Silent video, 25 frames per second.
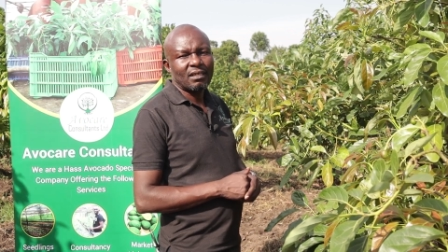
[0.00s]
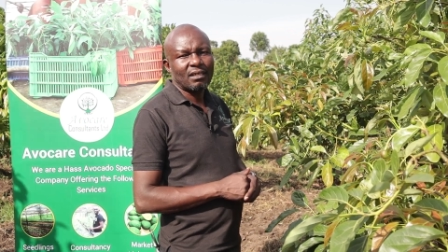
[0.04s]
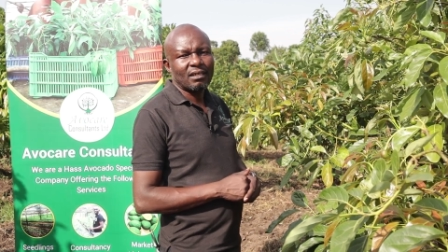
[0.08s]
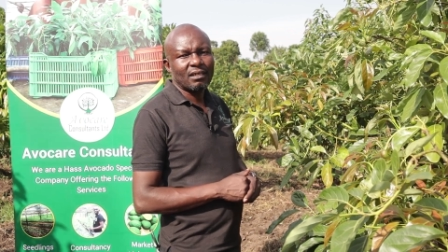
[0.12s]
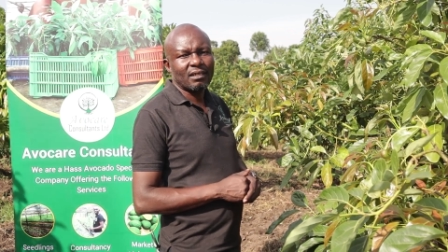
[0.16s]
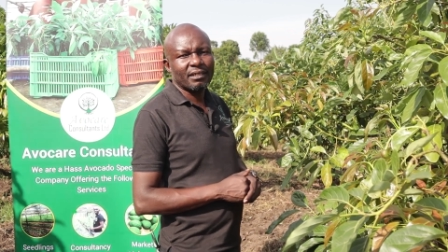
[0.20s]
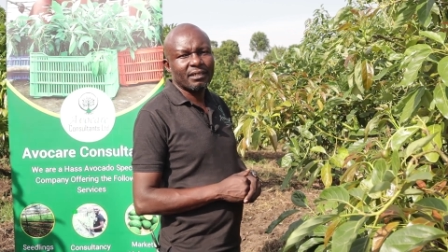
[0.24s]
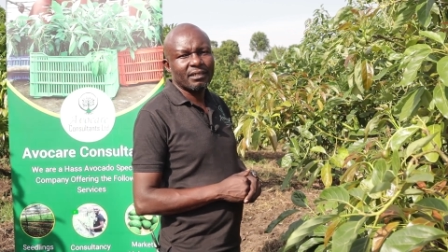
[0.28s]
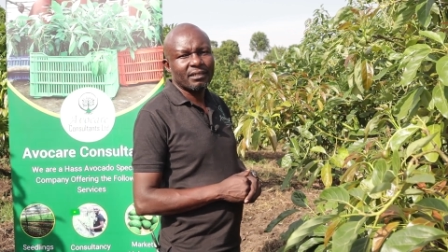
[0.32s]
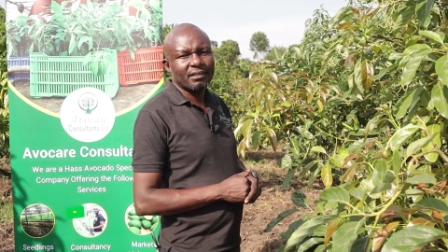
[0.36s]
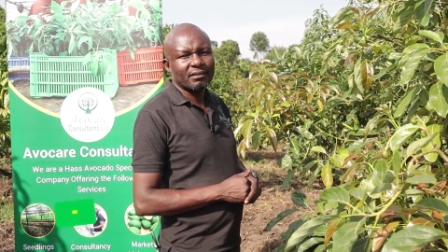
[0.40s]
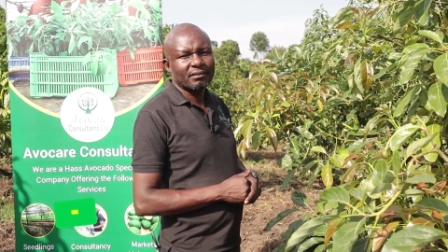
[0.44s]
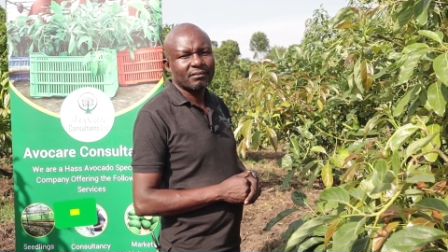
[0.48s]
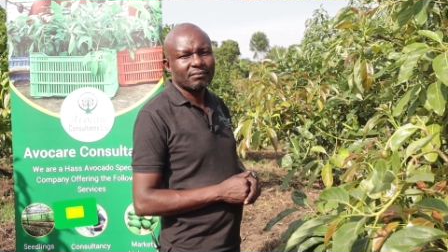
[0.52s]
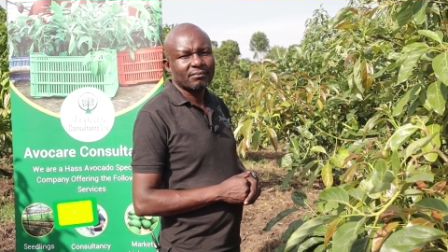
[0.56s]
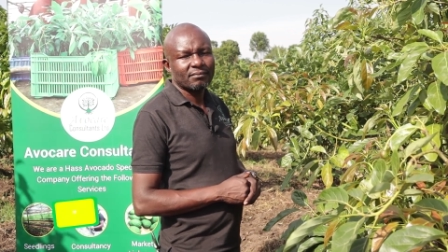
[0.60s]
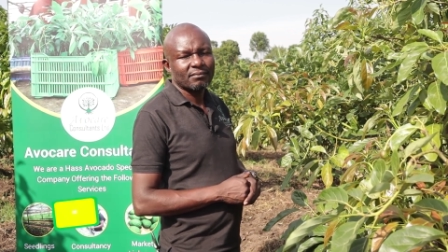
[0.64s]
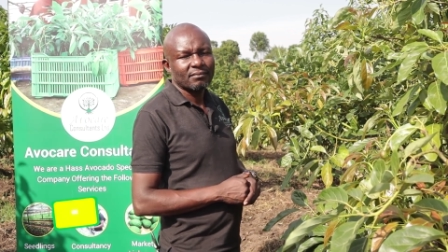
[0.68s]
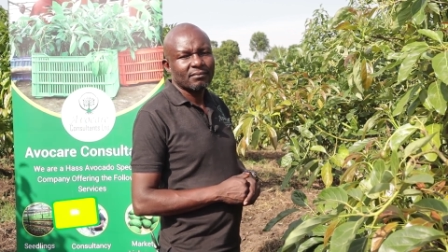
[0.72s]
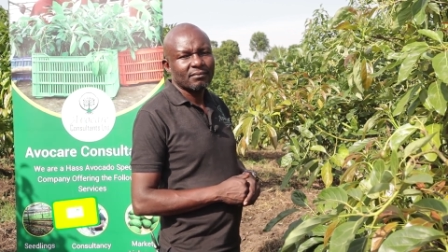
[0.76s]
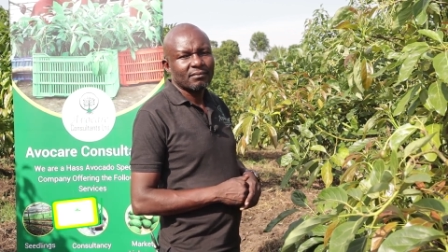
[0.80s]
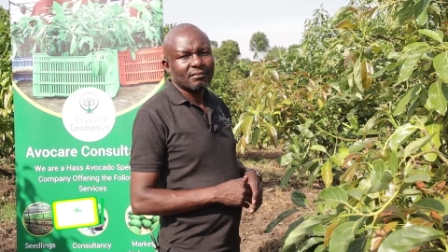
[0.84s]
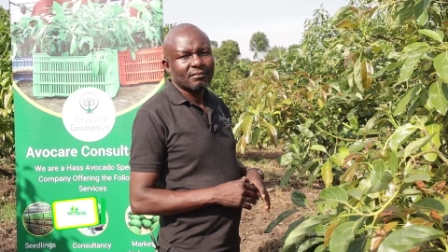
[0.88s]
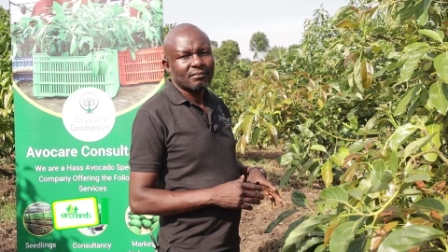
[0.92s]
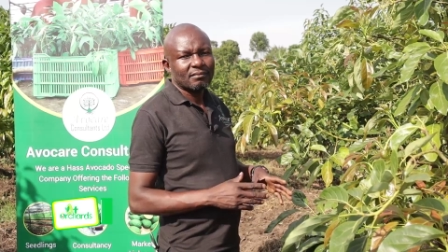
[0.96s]
Hi,
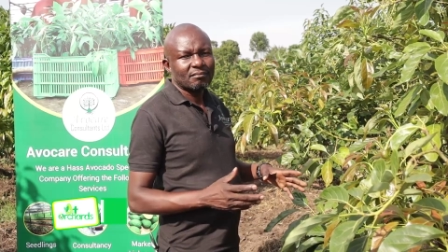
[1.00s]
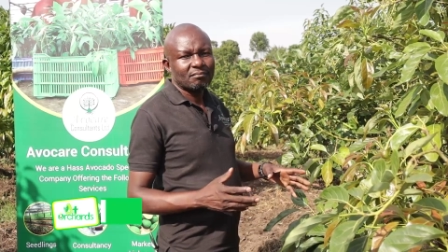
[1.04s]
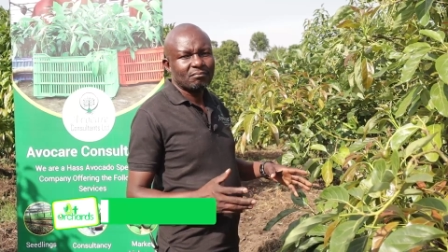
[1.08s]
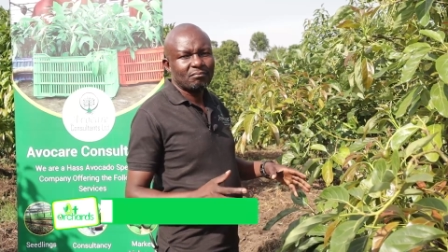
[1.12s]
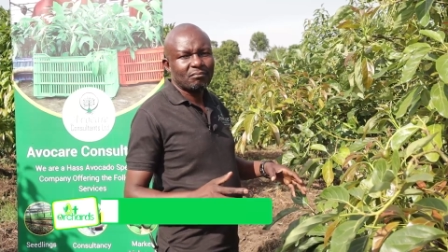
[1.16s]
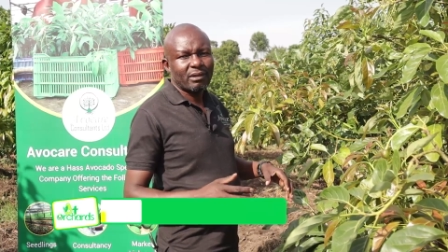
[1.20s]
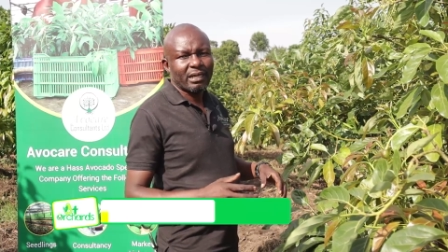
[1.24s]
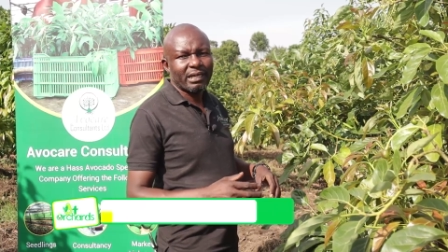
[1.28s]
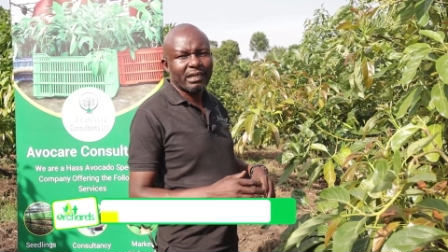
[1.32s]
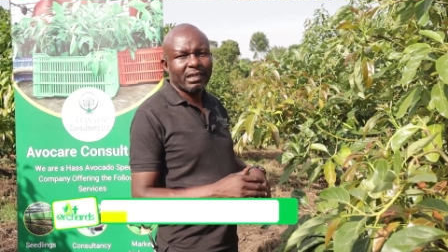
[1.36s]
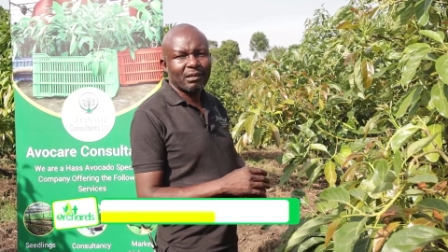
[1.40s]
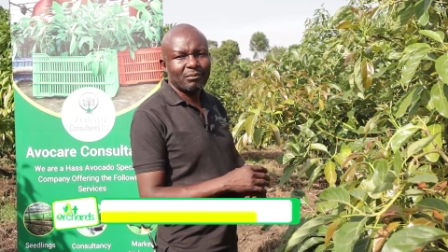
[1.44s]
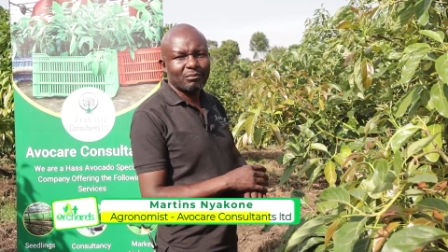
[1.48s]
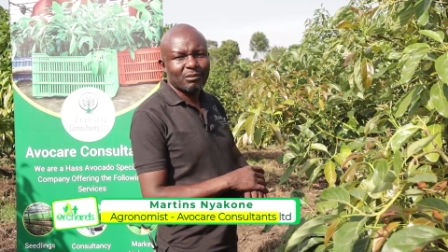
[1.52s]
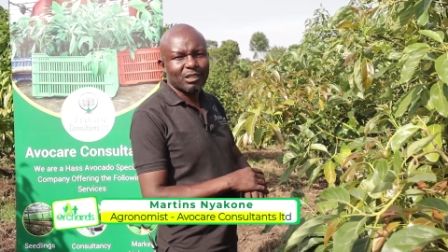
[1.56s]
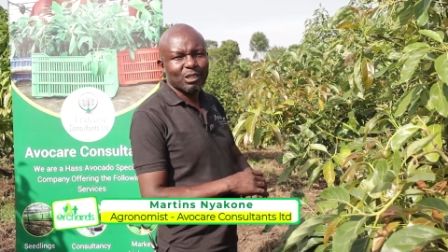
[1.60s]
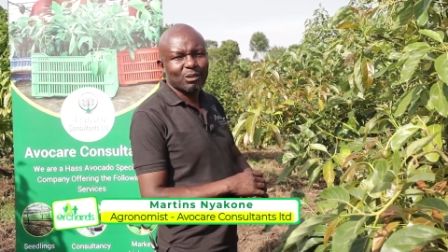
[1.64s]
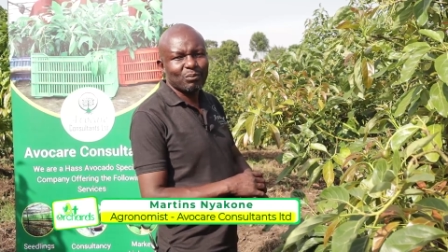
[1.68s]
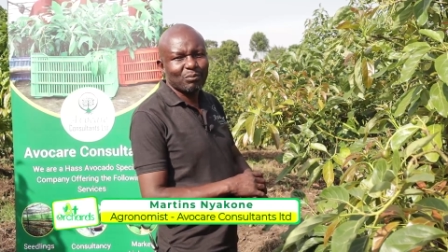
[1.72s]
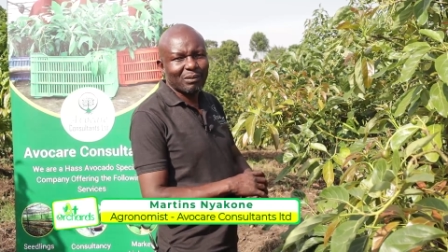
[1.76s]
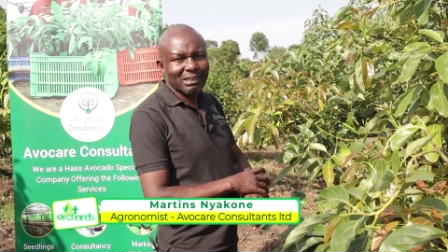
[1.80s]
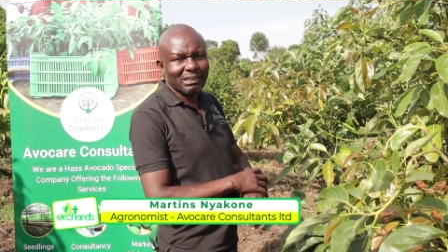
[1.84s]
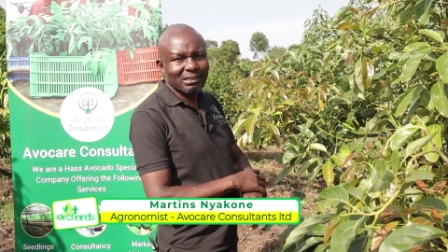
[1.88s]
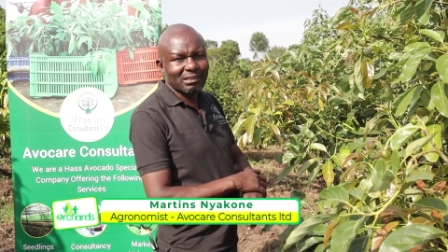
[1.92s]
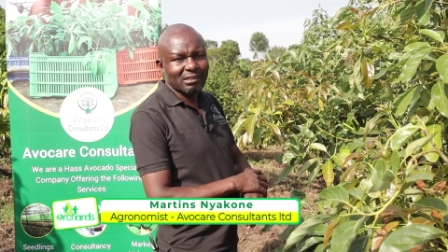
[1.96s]
my name
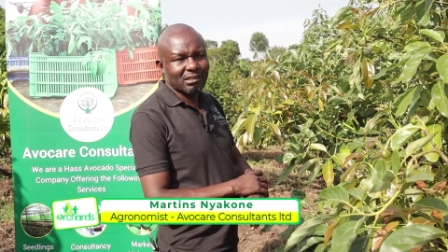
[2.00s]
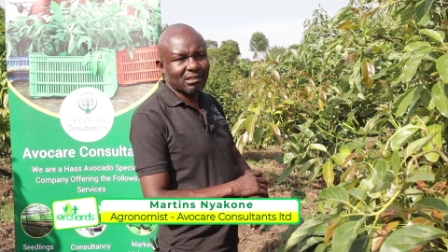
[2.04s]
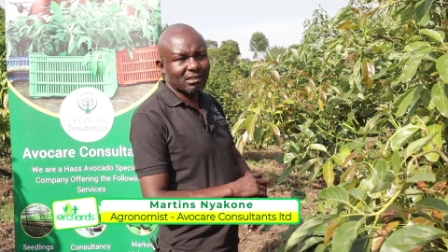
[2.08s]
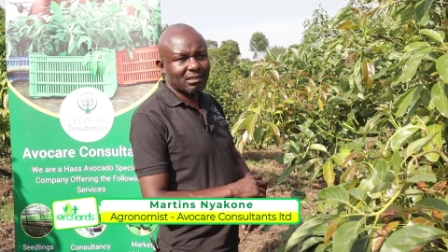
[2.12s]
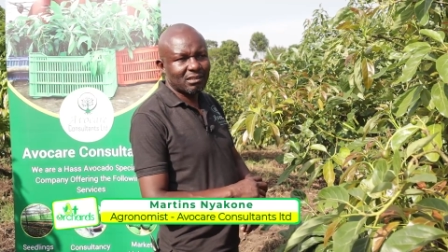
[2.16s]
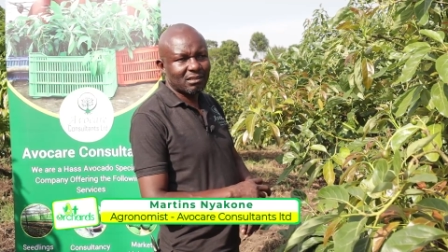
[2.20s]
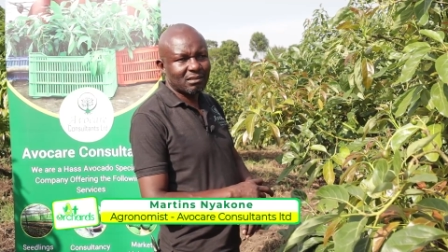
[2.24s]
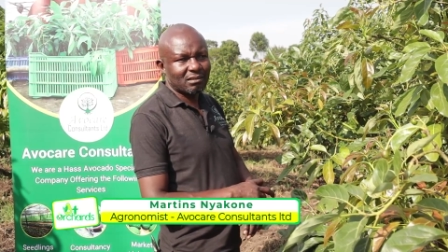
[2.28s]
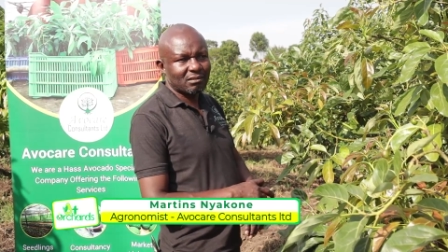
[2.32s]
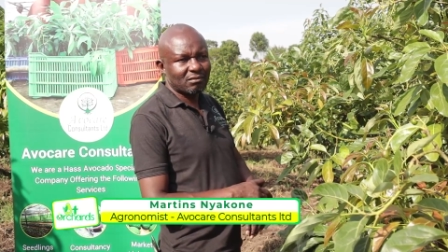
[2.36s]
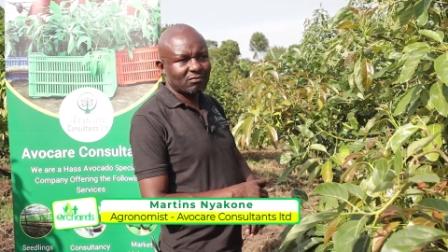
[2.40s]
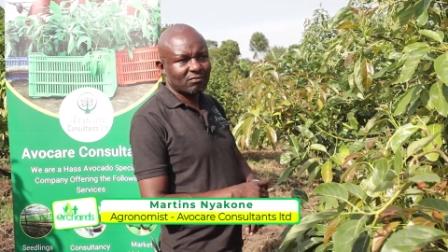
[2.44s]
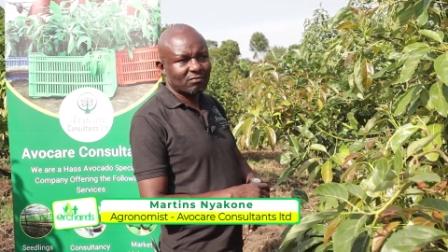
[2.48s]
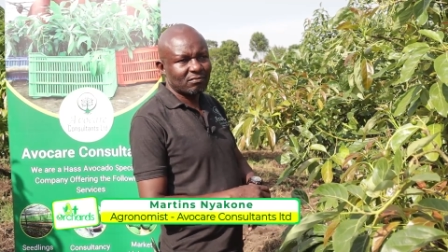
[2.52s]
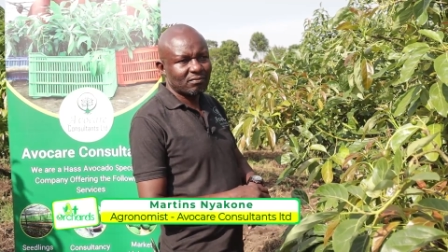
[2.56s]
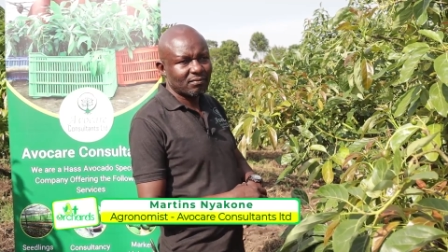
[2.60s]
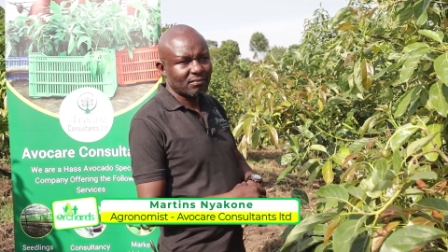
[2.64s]
is Martins,